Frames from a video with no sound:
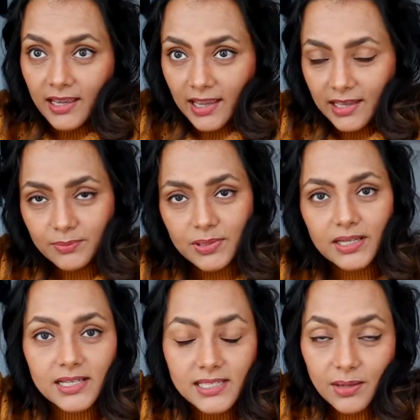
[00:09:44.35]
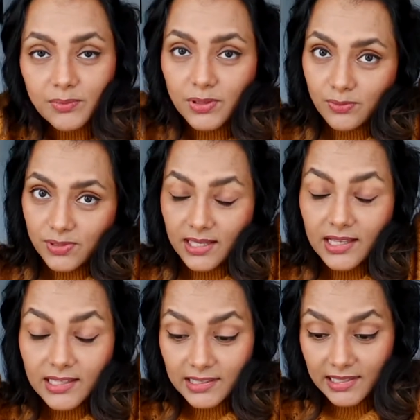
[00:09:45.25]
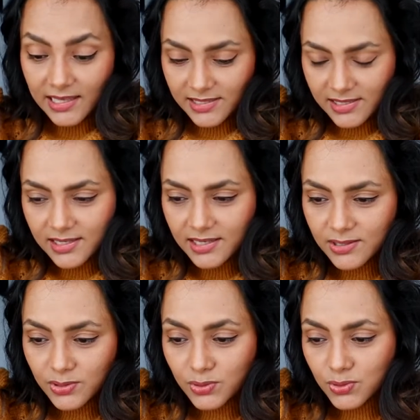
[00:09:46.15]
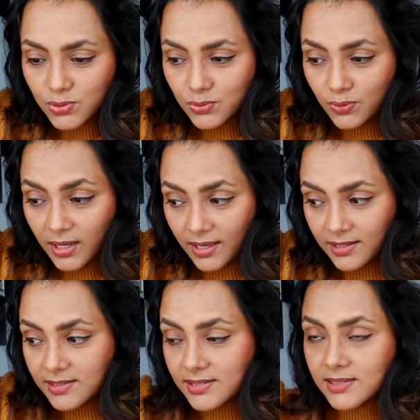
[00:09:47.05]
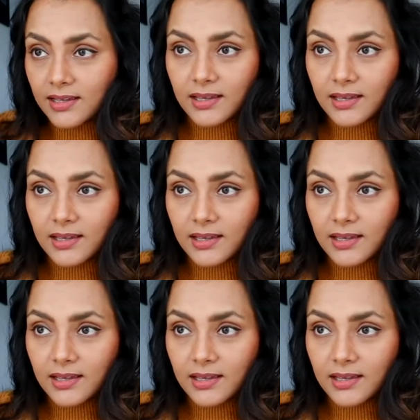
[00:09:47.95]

and because I'm using less strands,